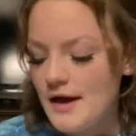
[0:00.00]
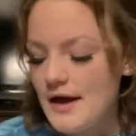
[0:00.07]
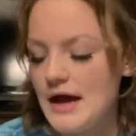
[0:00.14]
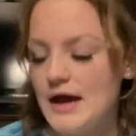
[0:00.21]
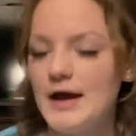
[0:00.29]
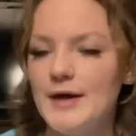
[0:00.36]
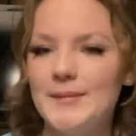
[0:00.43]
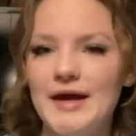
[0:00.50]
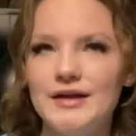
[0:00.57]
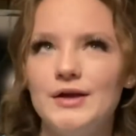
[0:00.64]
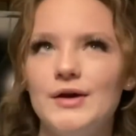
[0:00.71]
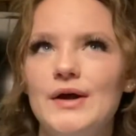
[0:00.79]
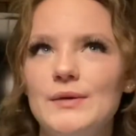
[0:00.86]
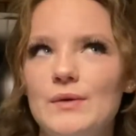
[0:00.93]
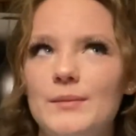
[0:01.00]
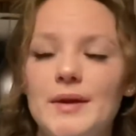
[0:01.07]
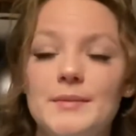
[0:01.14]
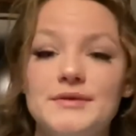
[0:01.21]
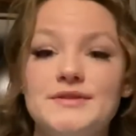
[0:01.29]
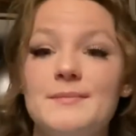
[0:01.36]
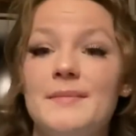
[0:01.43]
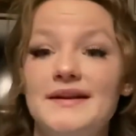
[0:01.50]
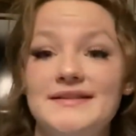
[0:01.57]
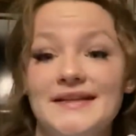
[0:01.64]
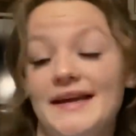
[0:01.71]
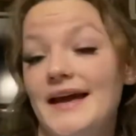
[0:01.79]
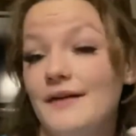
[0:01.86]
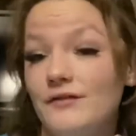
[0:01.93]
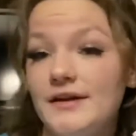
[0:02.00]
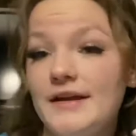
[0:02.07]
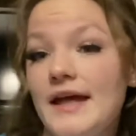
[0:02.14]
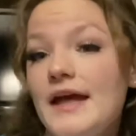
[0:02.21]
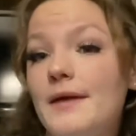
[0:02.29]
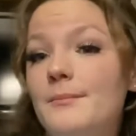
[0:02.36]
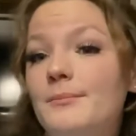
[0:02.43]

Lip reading: I know I won't be able to meditate every day,